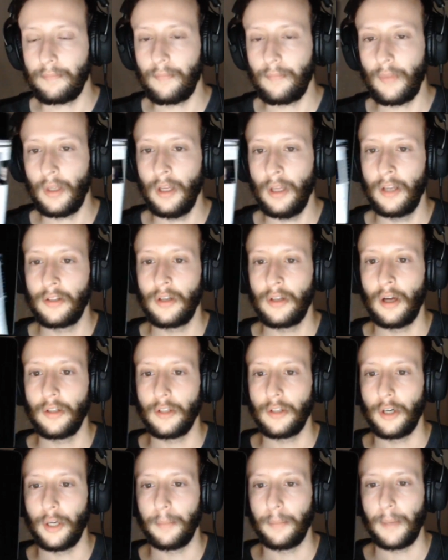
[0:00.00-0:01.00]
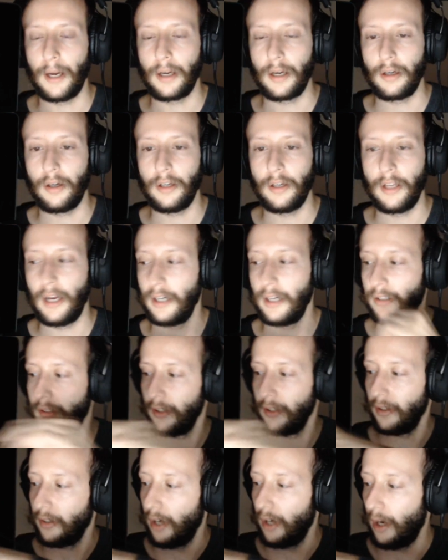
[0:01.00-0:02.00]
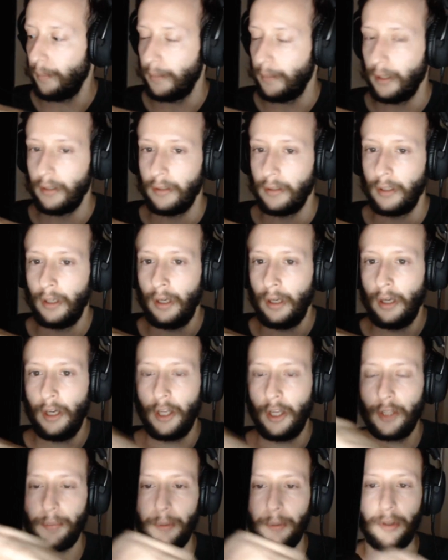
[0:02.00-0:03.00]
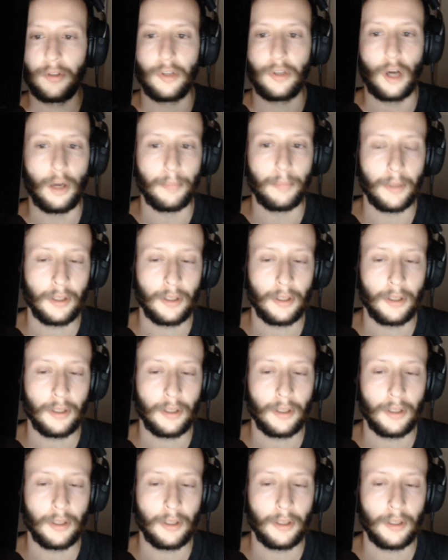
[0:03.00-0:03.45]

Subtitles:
it's not turning back on. It actually stopped it. It's been stopping.